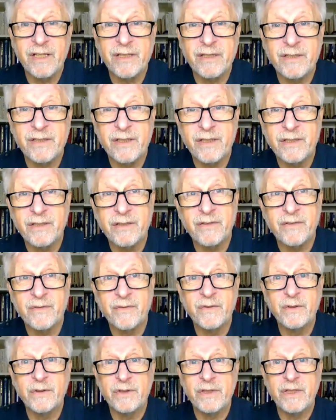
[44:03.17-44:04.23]
uh,
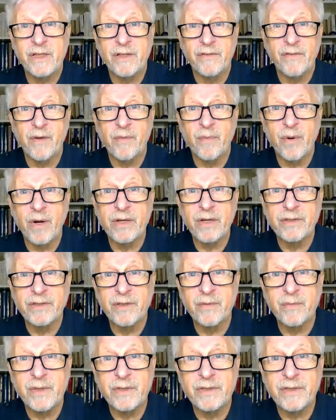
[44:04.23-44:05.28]
using a vibration
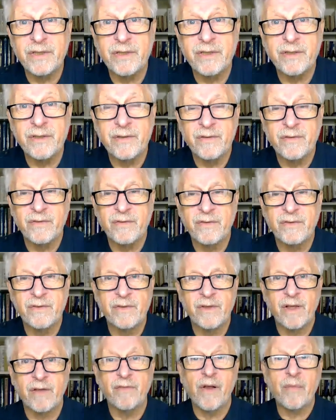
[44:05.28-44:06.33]
machine, a
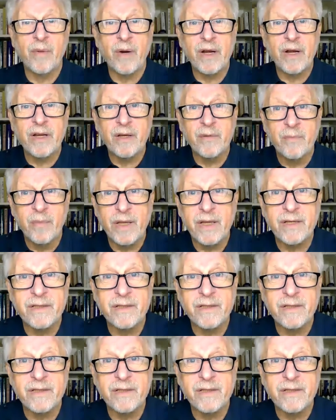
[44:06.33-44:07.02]
vibrating plate,